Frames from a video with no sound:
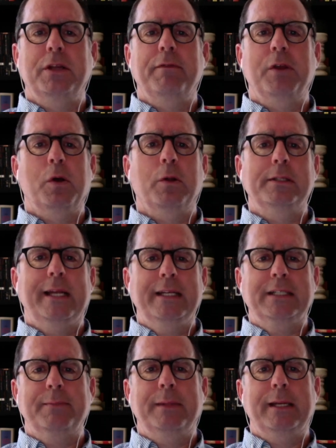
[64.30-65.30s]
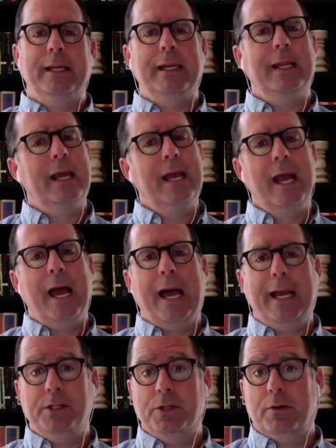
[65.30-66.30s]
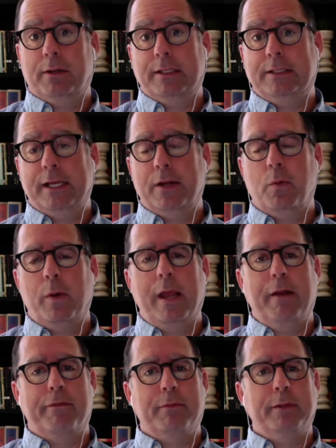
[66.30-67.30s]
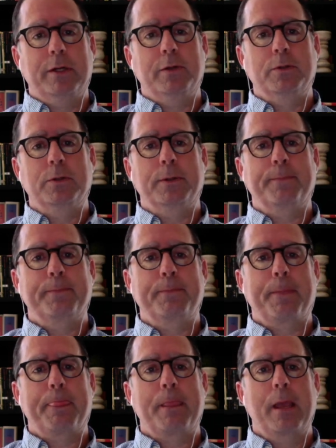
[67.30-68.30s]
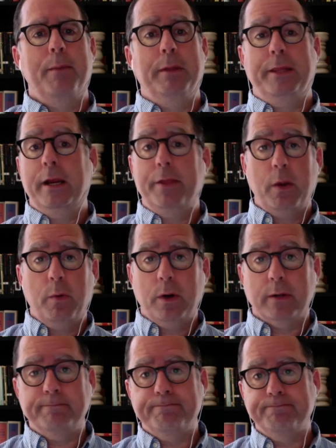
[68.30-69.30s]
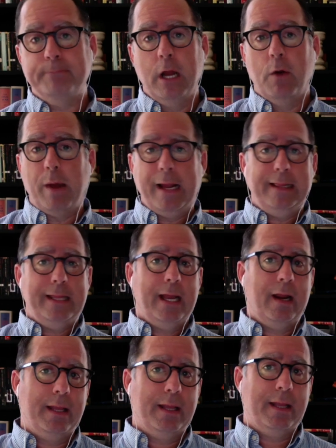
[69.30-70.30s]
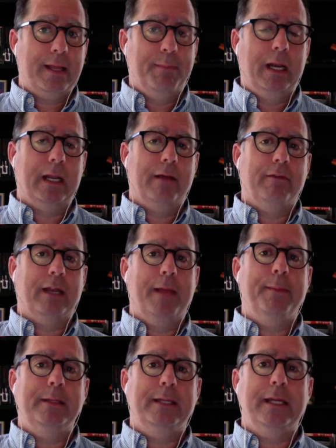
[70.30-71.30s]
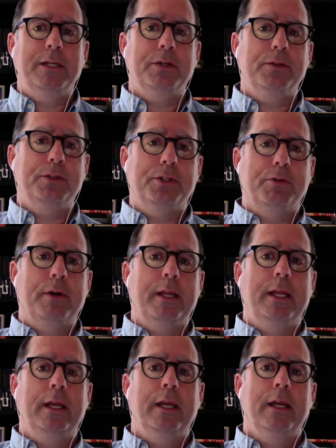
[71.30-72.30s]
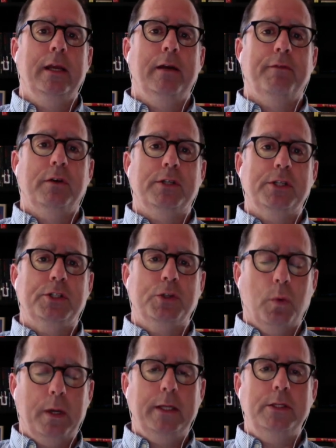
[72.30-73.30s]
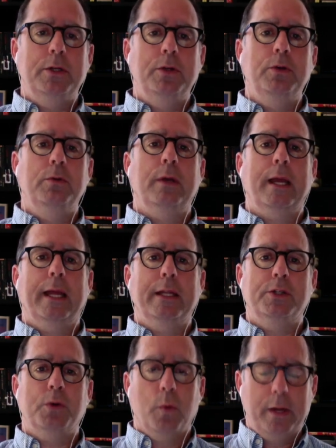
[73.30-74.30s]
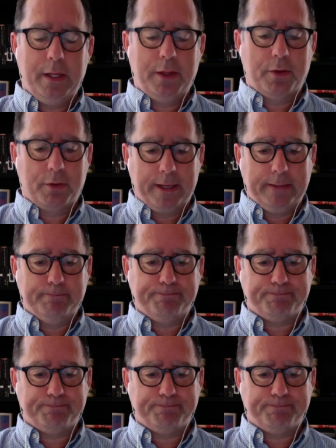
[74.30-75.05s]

of the Old Testament, and I generally stayed away from those. But there they were, right there in the middle of Lamentations 3, verses 22 and 23.